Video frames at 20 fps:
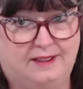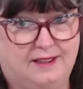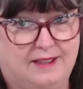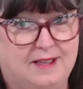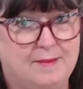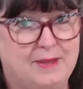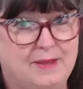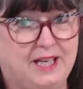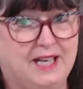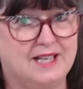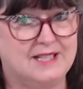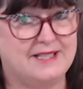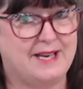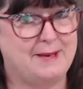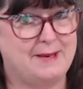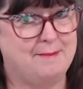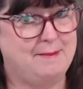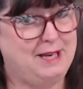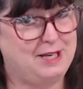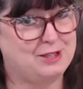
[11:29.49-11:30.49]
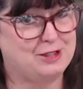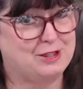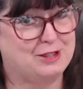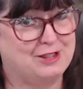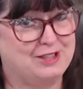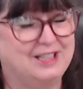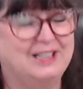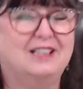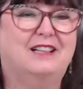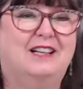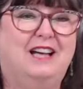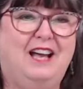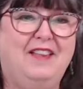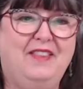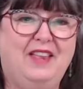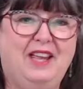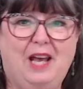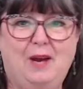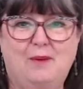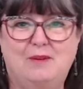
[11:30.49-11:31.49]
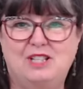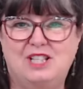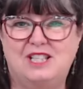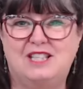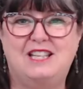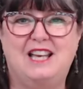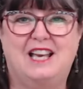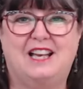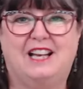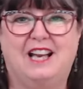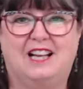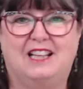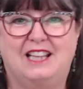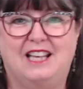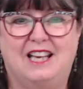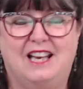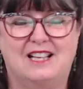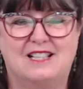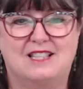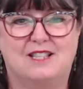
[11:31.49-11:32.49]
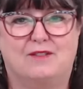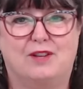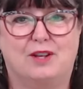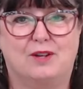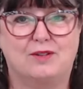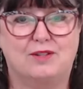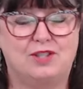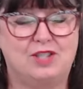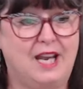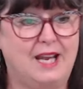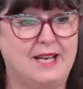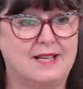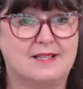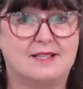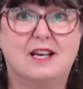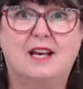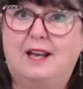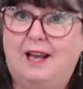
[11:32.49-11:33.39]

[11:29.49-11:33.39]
because I measured, and then I would just take out the ends of those chains.